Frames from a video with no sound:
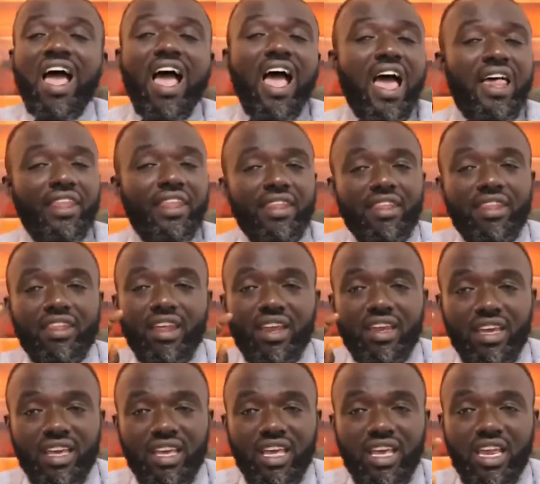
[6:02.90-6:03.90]
And
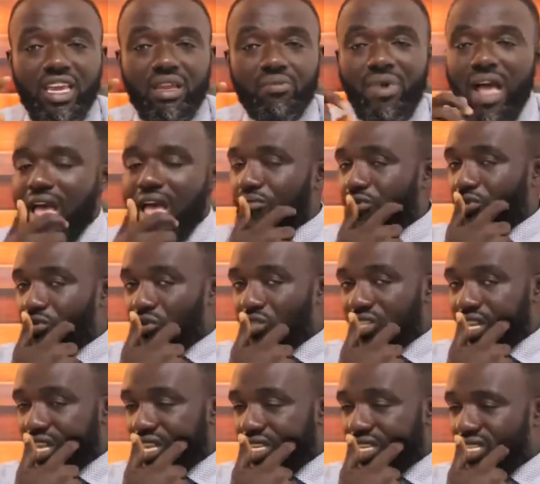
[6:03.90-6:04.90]
then again, the Bible
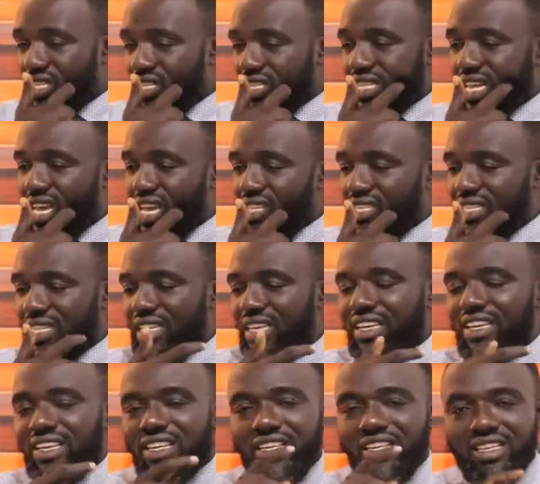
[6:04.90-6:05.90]
says that
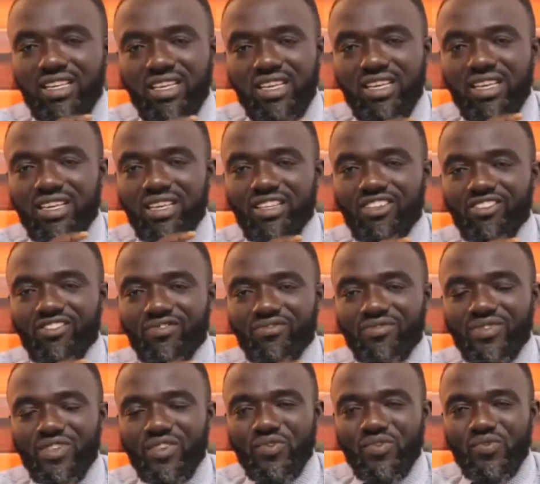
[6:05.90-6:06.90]
he
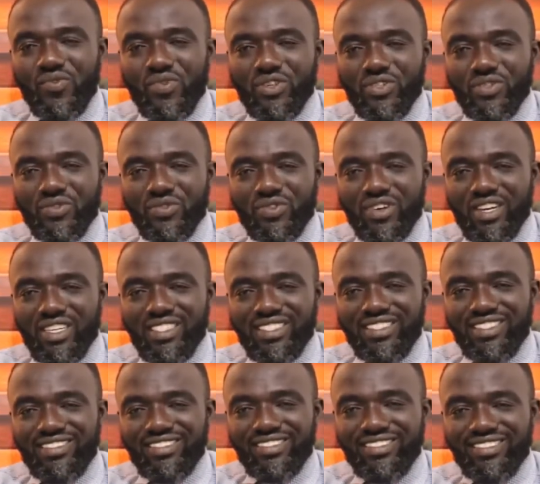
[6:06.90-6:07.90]
was what?
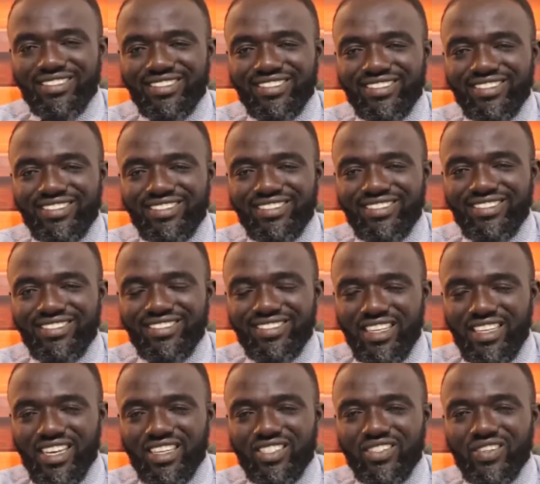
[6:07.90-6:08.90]

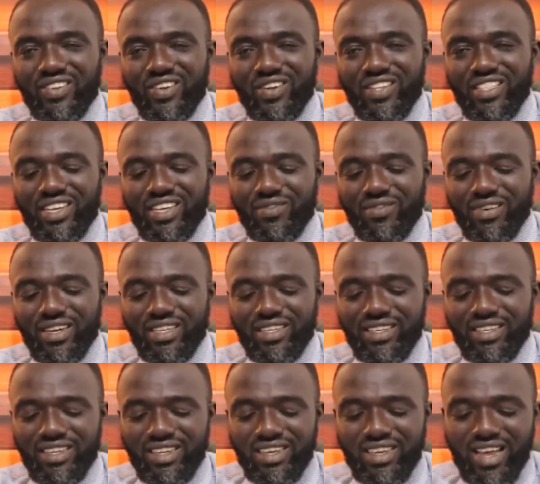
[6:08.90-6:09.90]
Yes, you got that
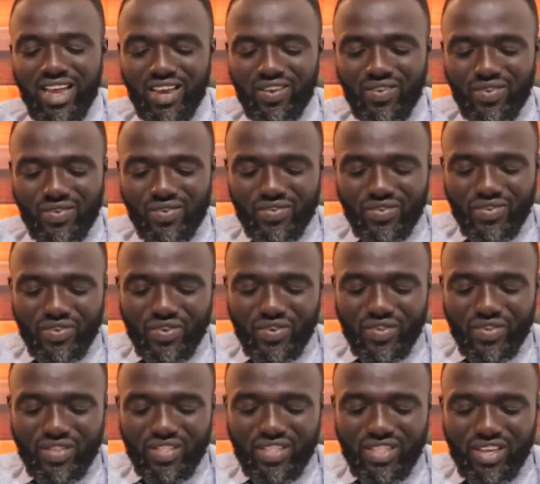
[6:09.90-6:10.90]
one. I know you
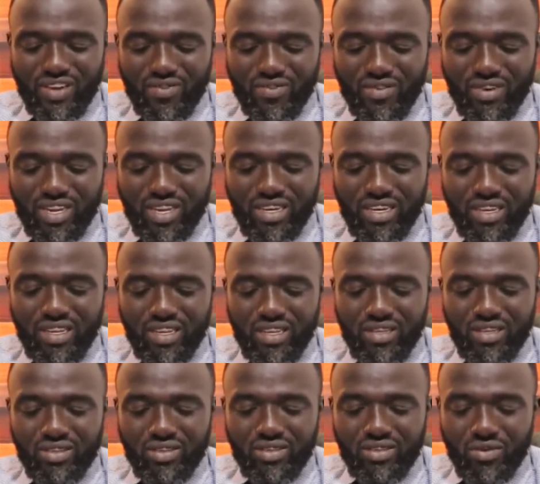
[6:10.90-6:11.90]
got that
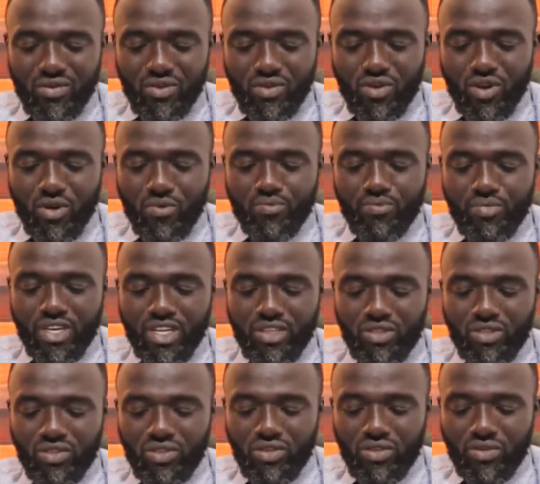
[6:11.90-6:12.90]
one. So God
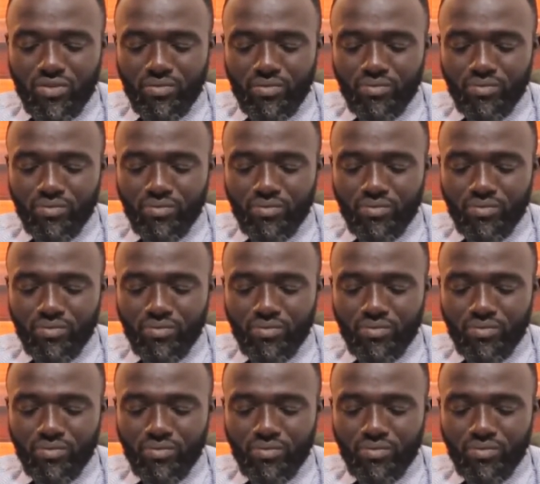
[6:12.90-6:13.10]
bless you